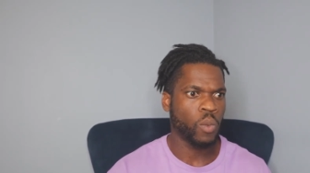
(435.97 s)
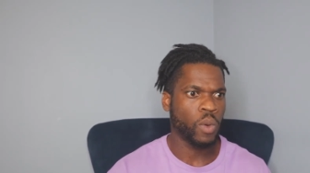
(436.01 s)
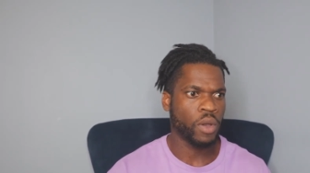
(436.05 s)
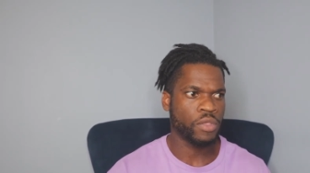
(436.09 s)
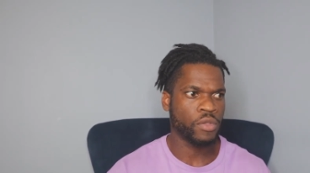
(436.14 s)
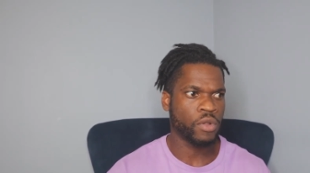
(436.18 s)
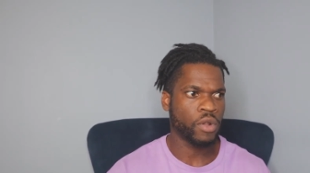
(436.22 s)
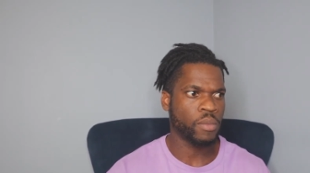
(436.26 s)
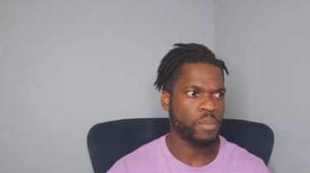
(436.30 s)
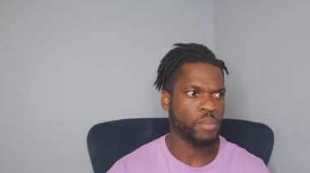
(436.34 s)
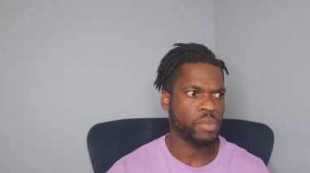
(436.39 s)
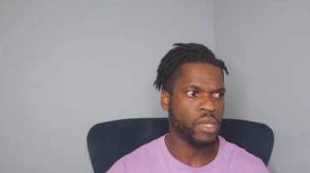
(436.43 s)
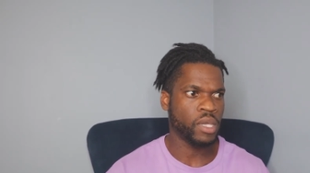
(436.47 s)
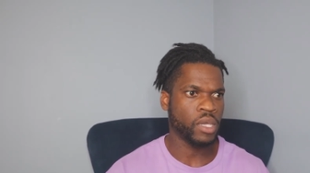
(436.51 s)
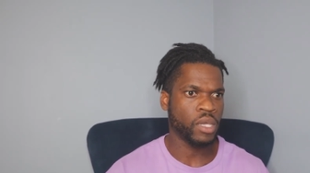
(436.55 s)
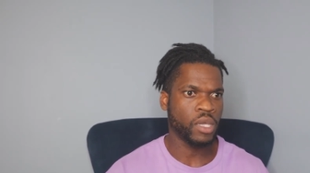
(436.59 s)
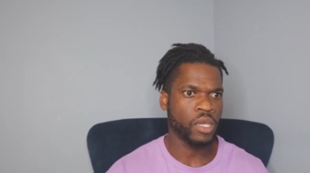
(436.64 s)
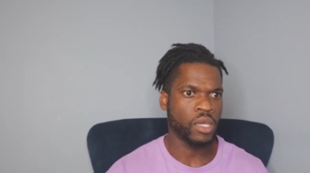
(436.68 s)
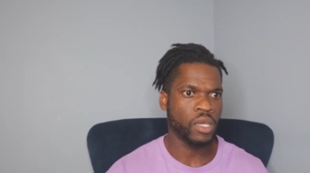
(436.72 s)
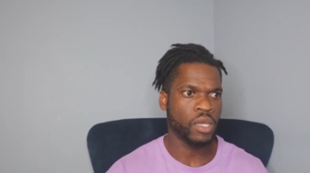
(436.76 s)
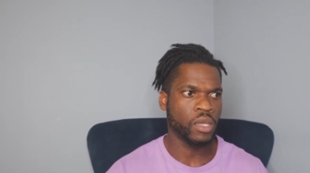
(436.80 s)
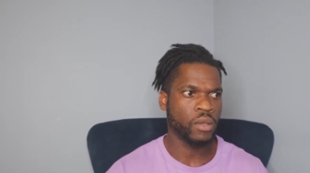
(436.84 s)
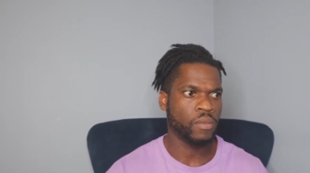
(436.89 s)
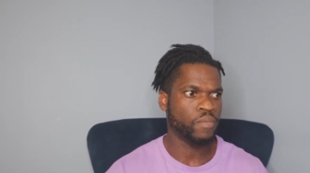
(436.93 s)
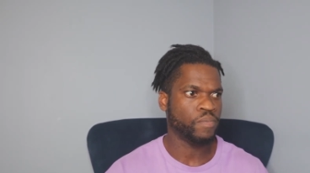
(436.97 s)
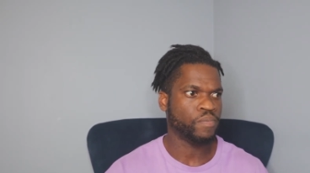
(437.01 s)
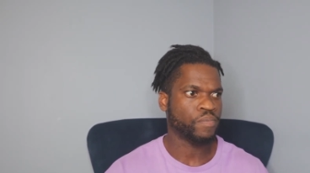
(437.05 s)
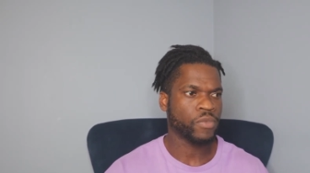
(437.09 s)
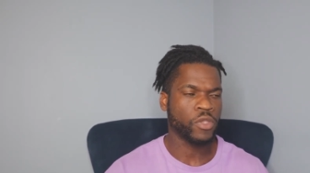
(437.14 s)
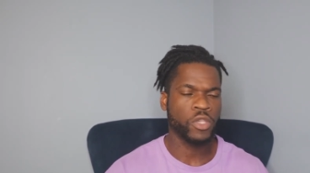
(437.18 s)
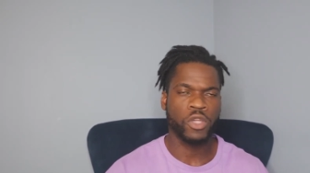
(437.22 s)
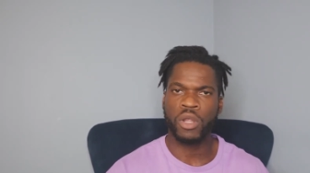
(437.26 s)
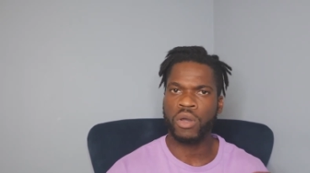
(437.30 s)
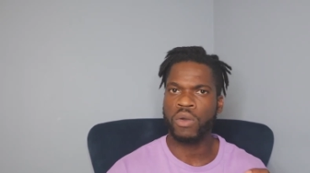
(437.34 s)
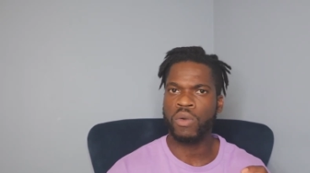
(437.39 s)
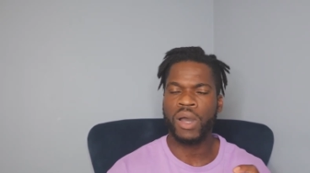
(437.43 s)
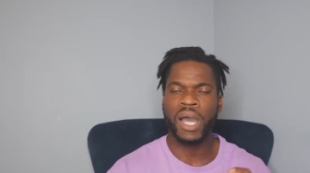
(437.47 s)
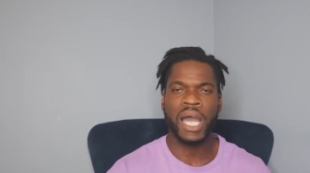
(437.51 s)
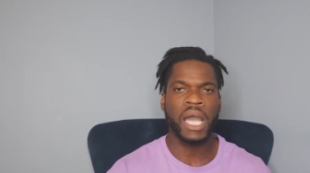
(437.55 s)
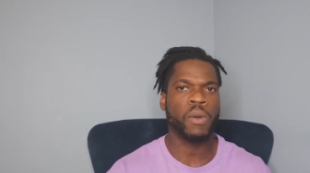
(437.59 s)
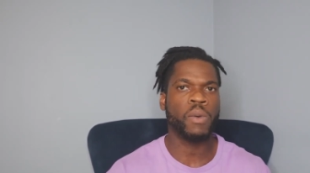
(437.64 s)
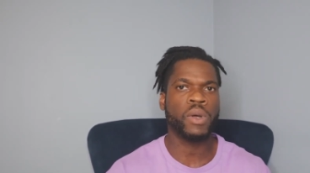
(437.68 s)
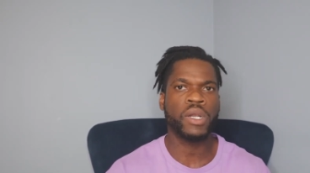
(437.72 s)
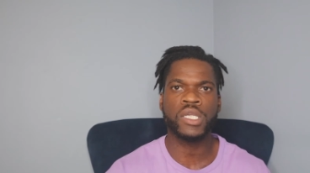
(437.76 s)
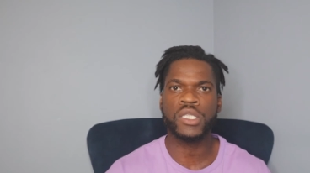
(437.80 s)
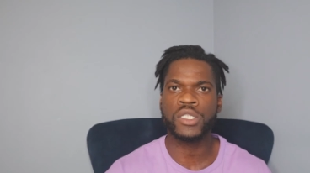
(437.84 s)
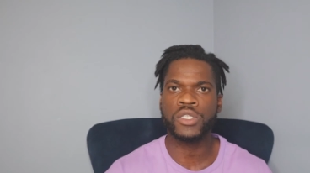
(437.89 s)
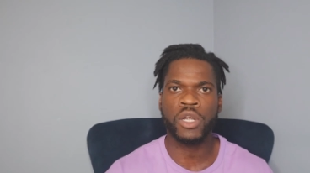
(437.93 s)
whether it be, you know,
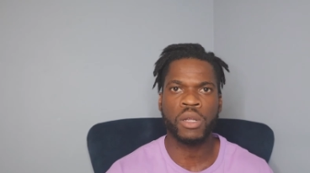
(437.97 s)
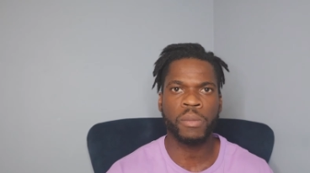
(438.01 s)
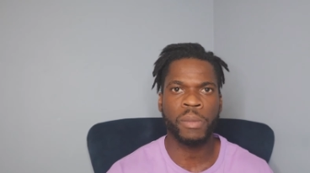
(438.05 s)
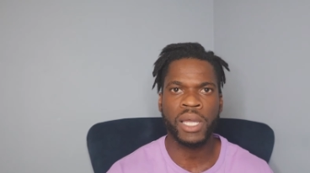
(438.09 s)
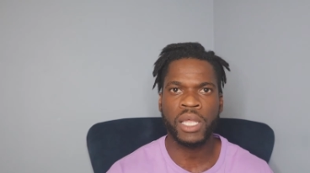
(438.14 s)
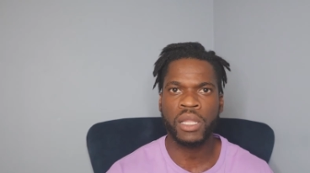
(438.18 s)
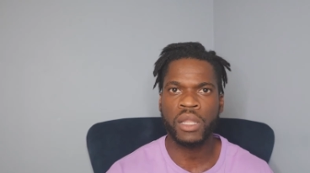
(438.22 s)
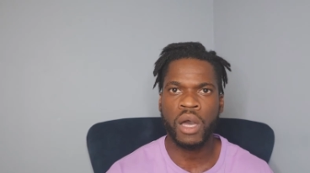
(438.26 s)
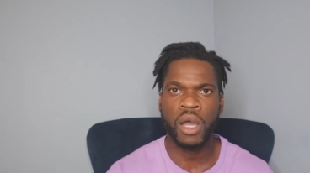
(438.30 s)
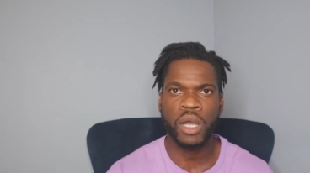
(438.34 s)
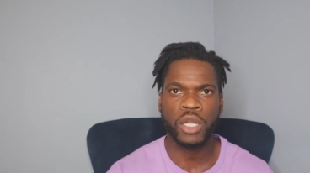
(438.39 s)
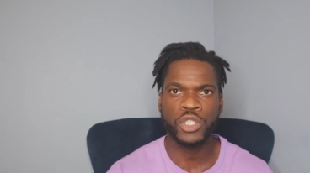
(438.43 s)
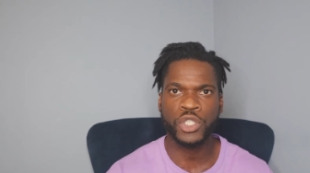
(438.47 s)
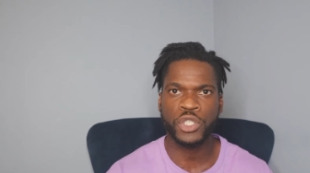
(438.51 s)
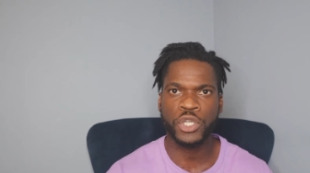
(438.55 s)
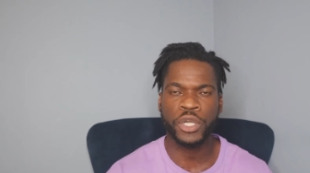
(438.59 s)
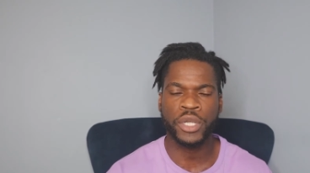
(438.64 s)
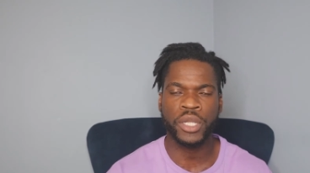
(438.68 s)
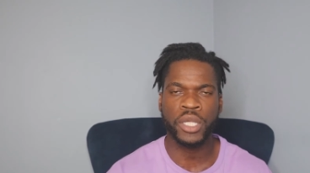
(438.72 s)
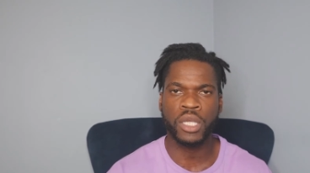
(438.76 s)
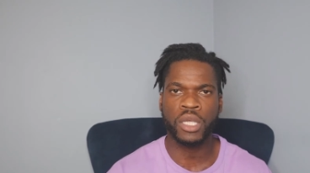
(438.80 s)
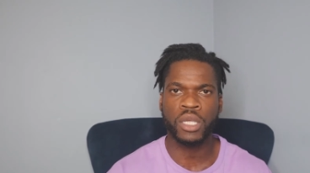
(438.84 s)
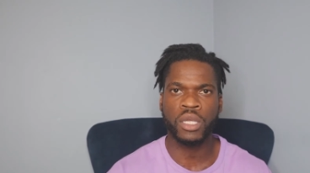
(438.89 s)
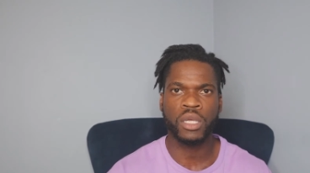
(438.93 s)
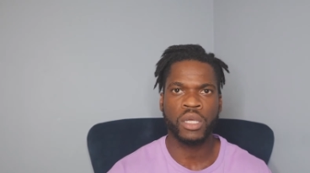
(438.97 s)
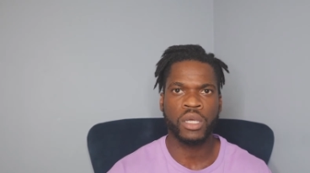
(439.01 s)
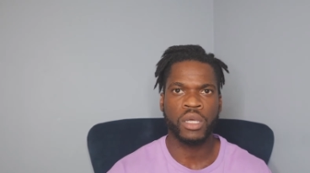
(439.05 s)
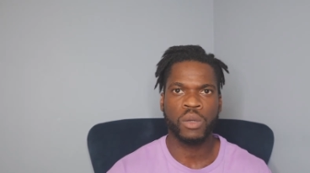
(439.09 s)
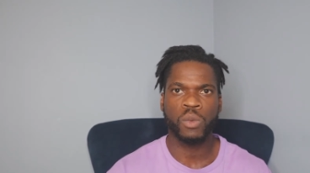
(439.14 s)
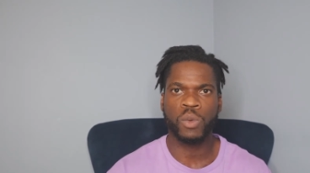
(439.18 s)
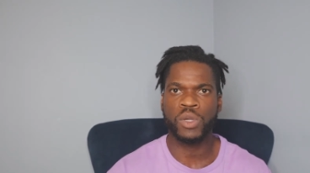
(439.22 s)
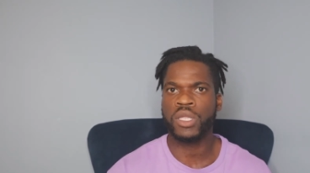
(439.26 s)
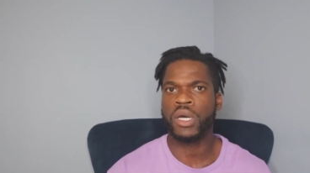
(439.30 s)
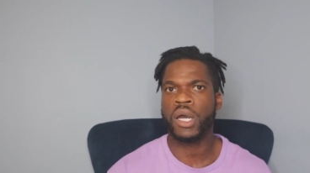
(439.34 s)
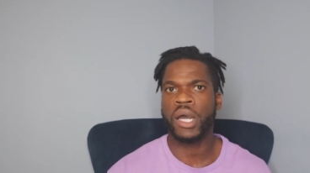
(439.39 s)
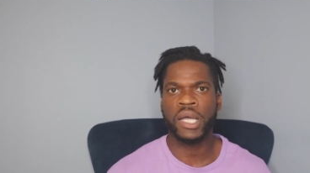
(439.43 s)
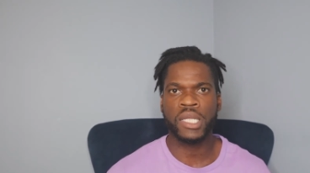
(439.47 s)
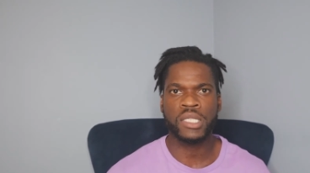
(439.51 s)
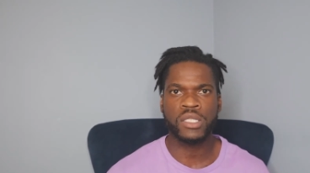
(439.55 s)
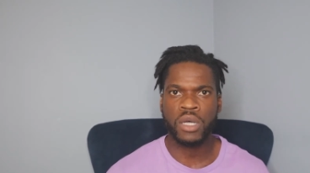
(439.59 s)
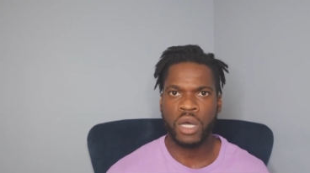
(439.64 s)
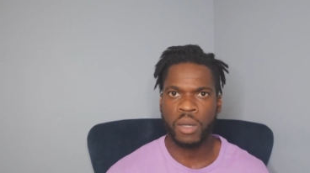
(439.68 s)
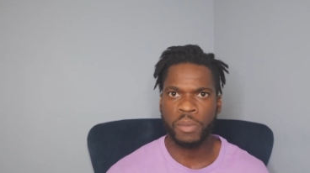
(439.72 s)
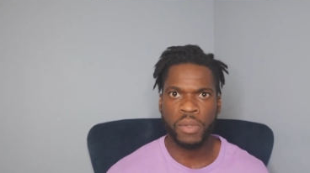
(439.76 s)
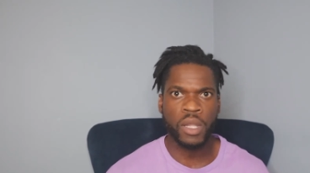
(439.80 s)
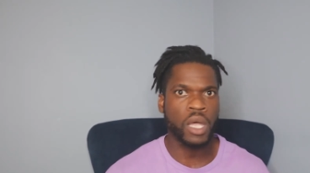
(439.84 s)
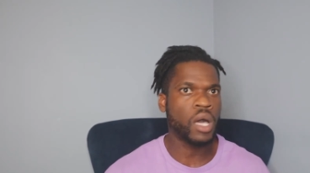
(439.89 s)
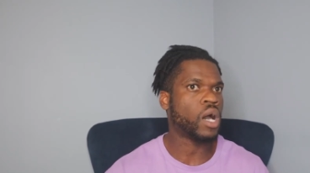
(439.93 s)
I want to start my lock journey with high
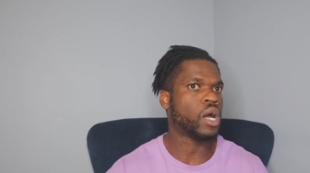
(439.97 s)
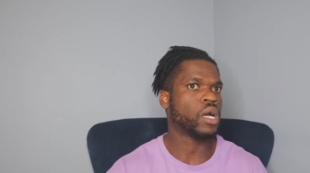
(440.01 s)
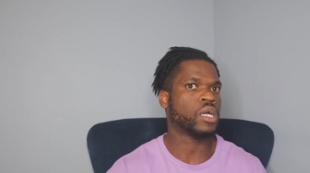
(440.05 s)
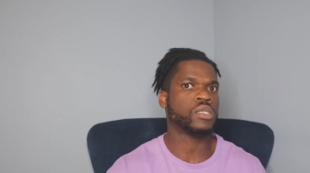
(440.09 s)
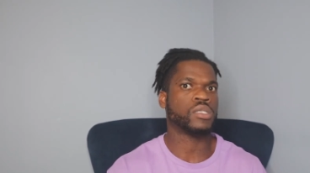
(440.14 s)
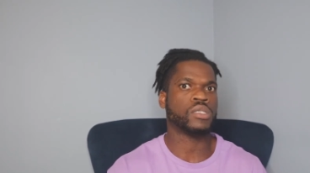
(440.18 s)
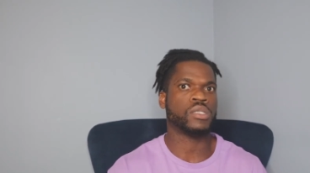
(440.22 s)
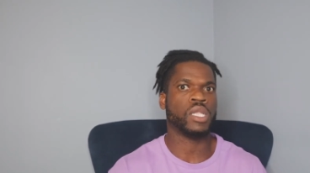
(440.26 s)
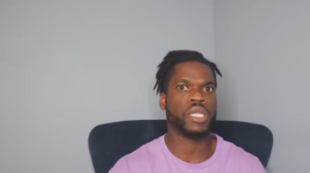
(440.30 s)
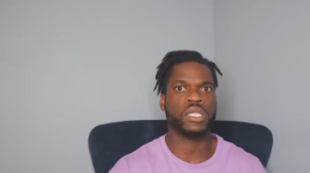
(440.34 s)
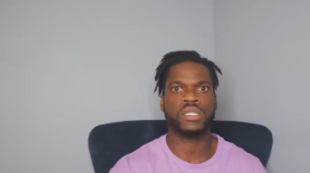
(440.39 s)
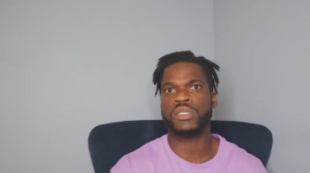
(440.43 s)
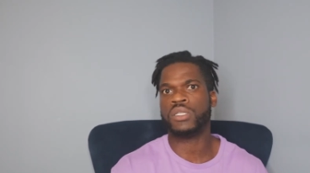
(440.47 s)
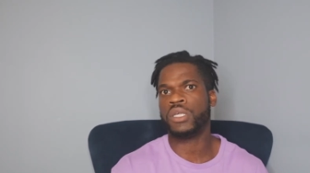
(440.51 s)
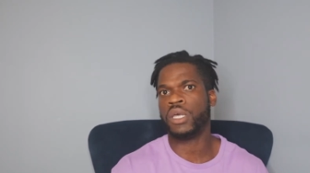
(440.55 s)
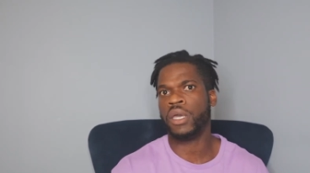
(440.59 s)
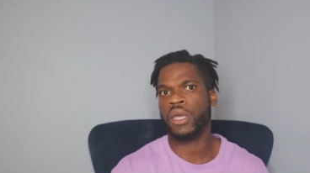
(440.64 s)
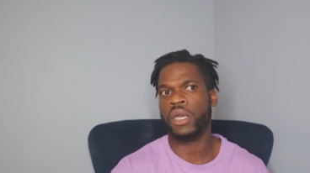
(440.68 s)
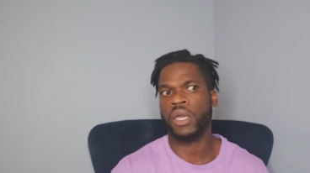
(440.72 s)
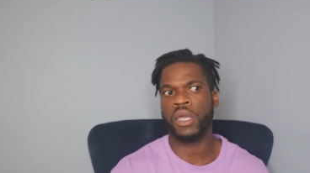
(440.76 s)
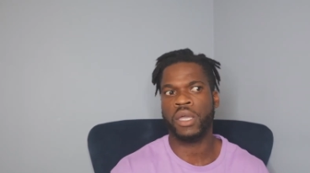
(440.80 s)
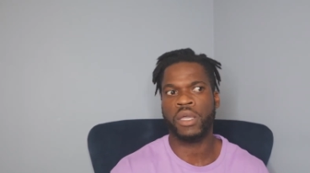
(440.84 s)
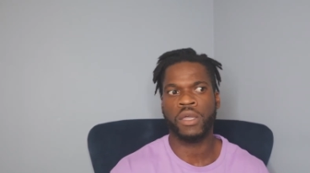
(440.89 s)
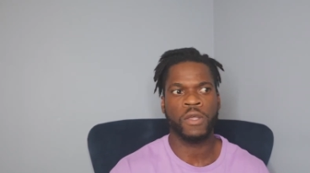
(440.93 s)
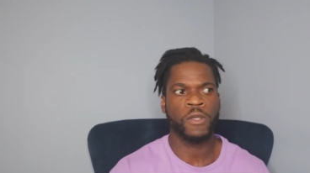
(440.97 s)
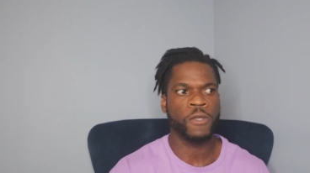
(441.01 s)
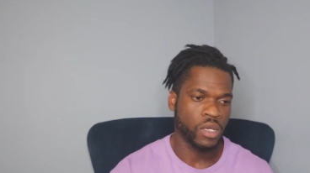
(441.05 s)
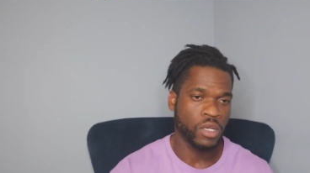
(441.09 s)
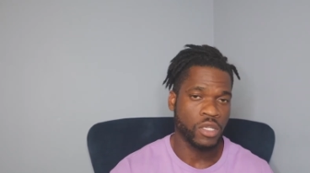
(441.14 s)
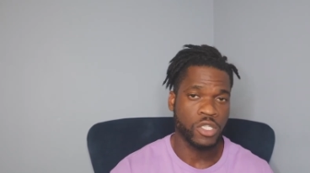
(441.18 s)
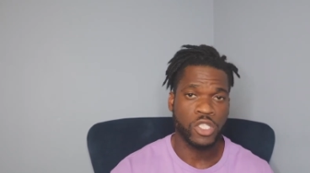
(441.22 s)
top locks, let's say.